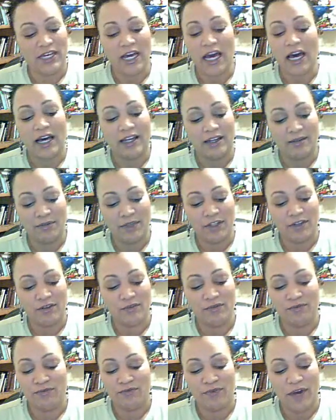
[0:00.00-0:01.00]
God, I'm going to
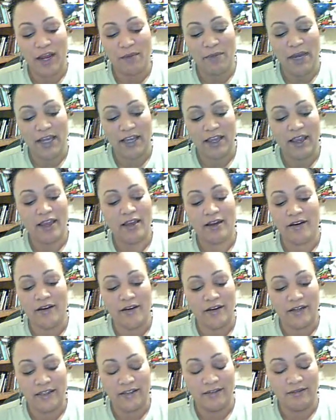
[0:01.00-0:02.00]
fry my
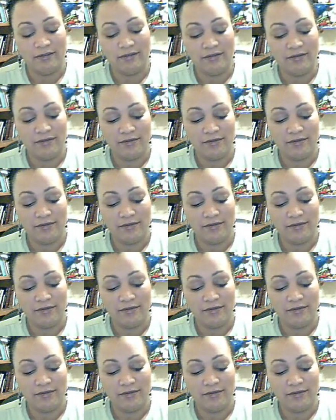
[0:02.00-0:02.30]
hair, and,